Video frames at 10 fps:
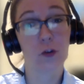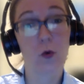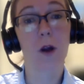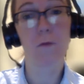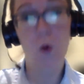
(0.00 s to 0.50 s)

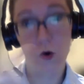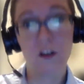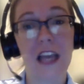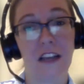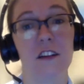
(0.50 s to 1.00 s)
who are more
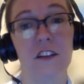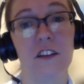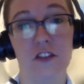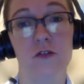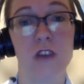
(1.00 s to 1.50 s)
likely
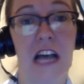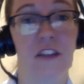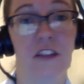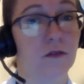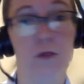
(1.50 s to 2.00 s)
to do
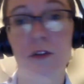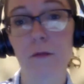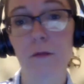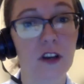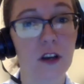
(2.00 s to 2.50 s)
that. So if you
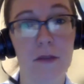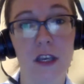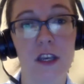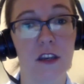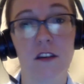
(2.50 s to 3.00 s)
can bring them
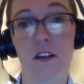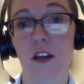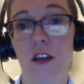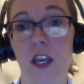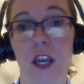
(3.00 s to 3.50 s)
in
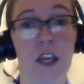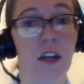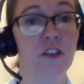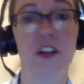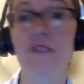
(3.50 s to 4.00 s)
in a
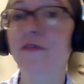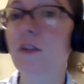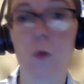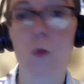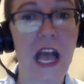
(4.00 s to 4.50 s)

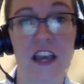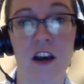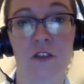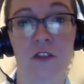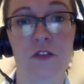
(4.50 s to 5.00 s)
different way
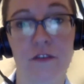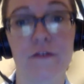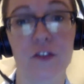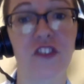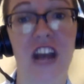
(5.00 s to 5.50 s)
other than
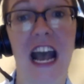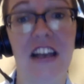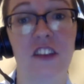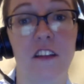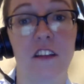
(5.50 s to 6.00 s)
first
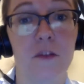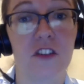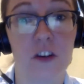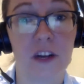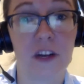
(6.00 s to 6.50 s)
asking them
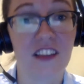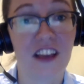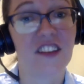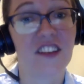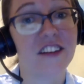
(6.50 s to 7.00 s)
to donate,
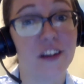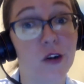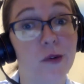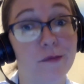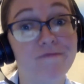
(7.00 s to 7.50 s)
that's ideal.